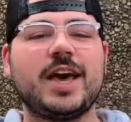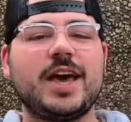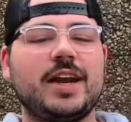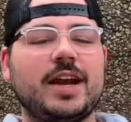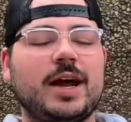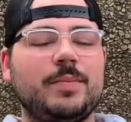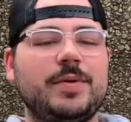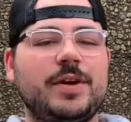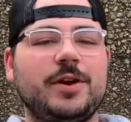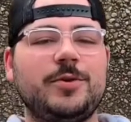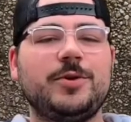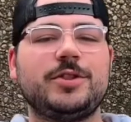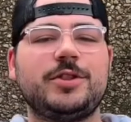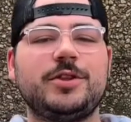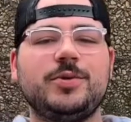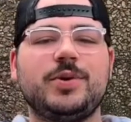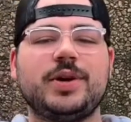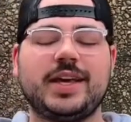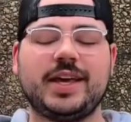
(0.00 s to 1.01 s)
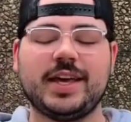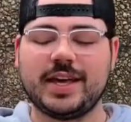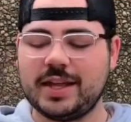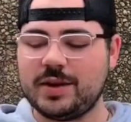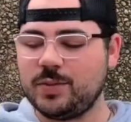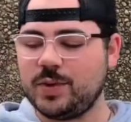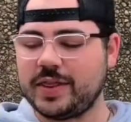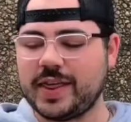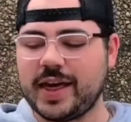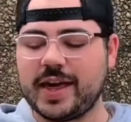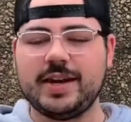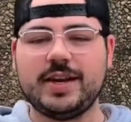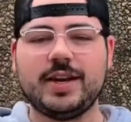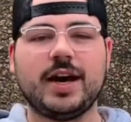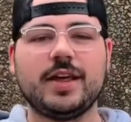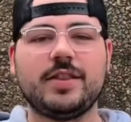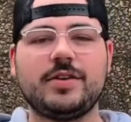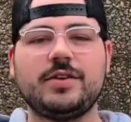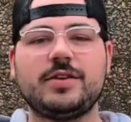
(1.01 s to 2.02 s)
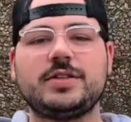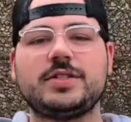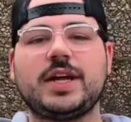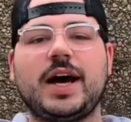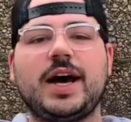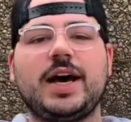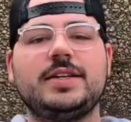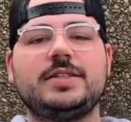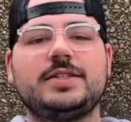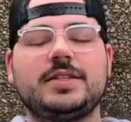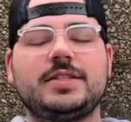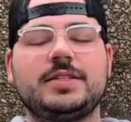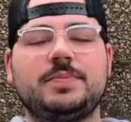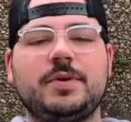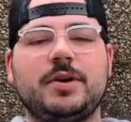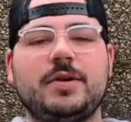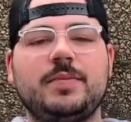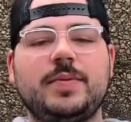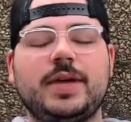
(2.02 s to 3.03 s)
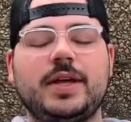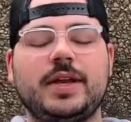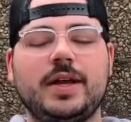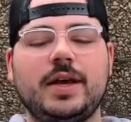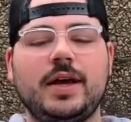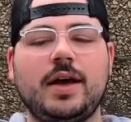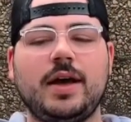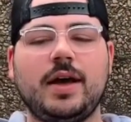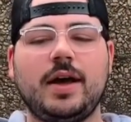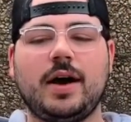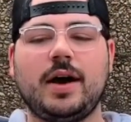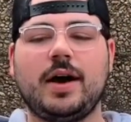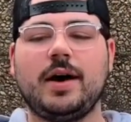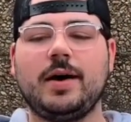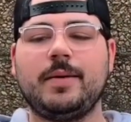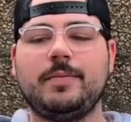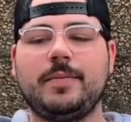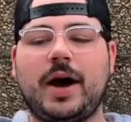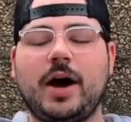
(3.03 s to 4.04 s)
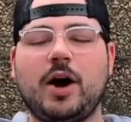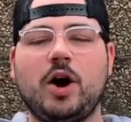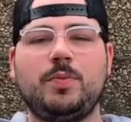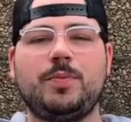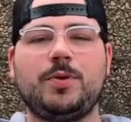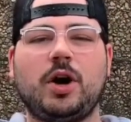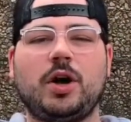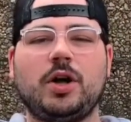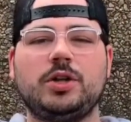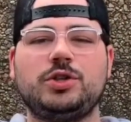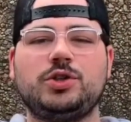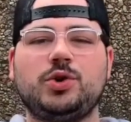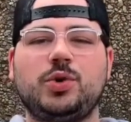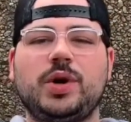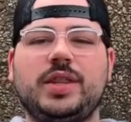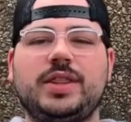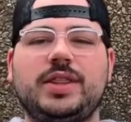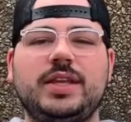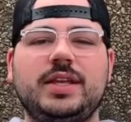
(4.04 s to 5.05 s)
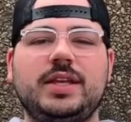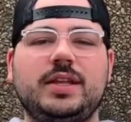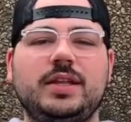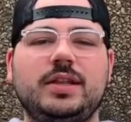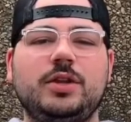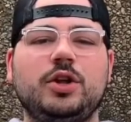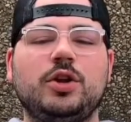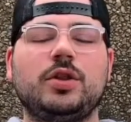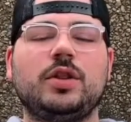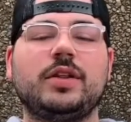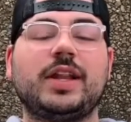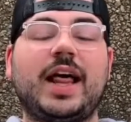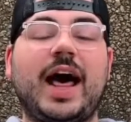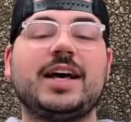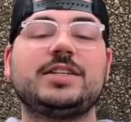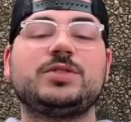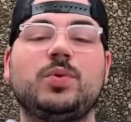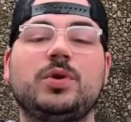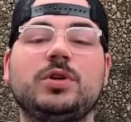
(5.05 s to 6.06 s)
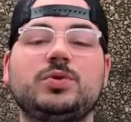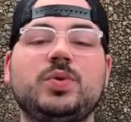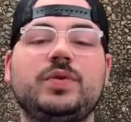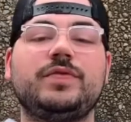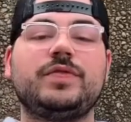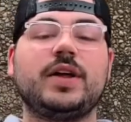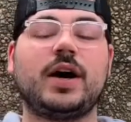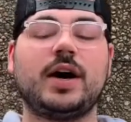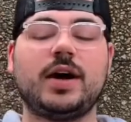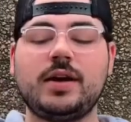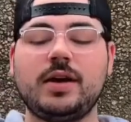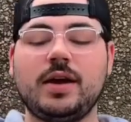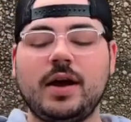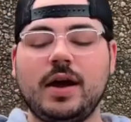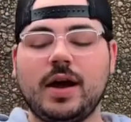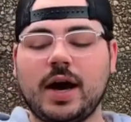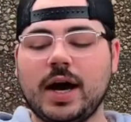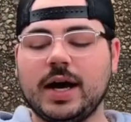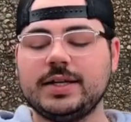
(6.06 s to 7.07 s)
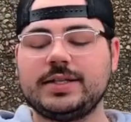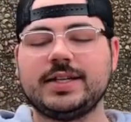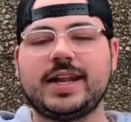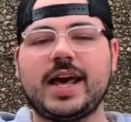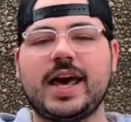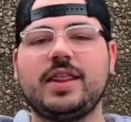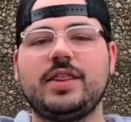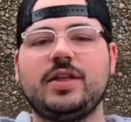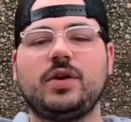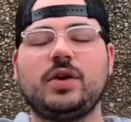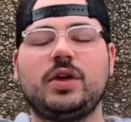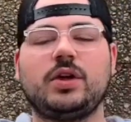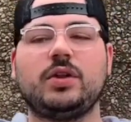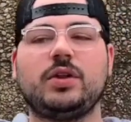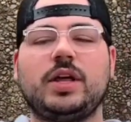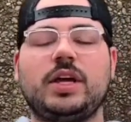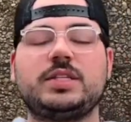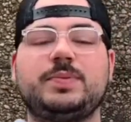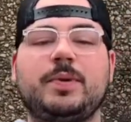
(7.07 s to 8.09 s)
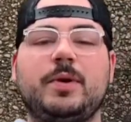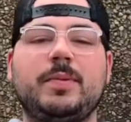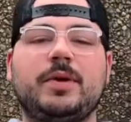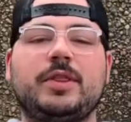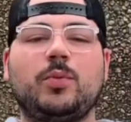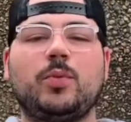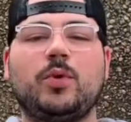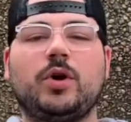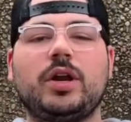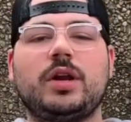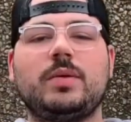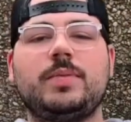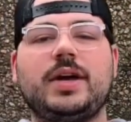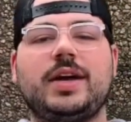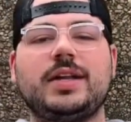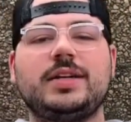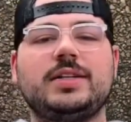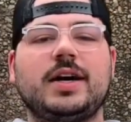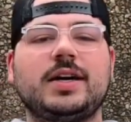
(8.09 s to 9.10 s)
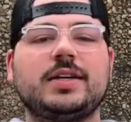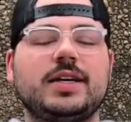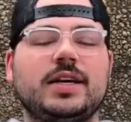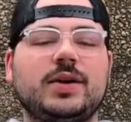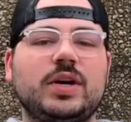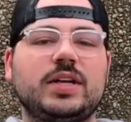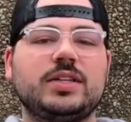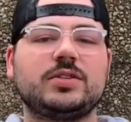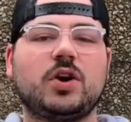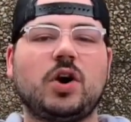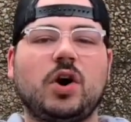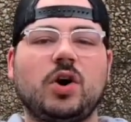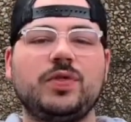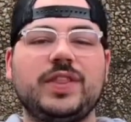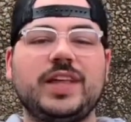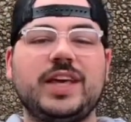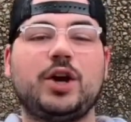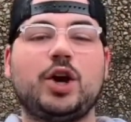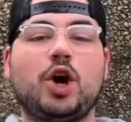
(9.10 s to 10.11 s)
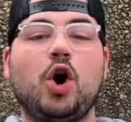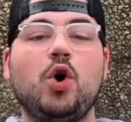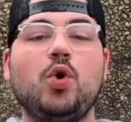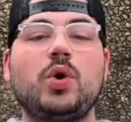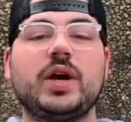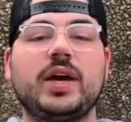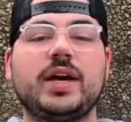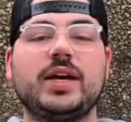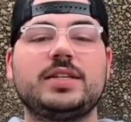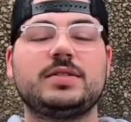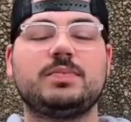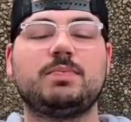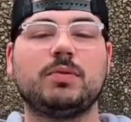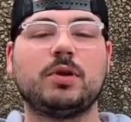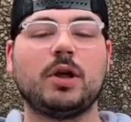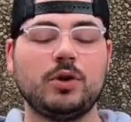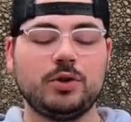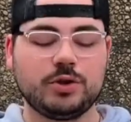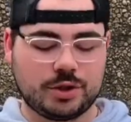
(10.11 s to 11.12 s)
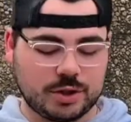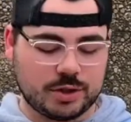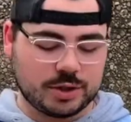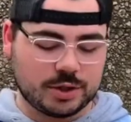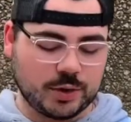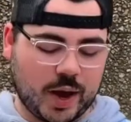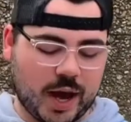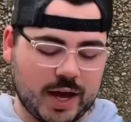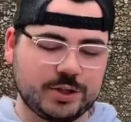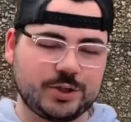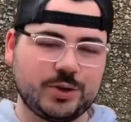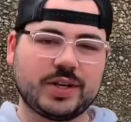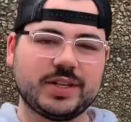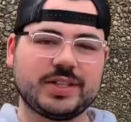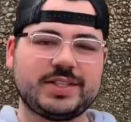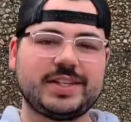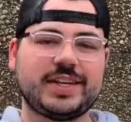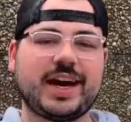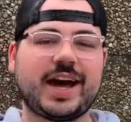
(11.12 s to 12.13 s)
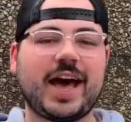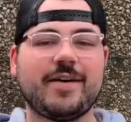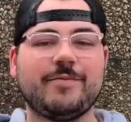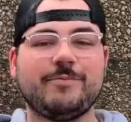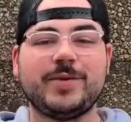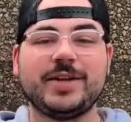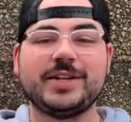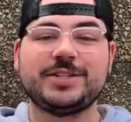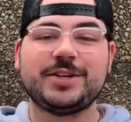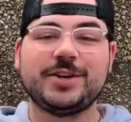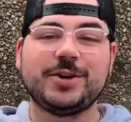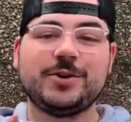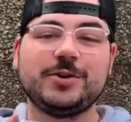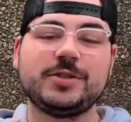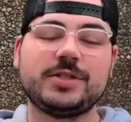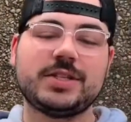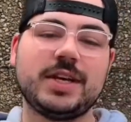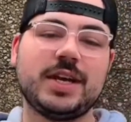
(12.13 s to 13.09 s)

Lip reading: I'm here with you again with another science experiment. I hope y'all enjoyed the last ones we've done. Today, the experiment that we're going to be conducting is called the Coke explosion. So as you can see, I have Mentos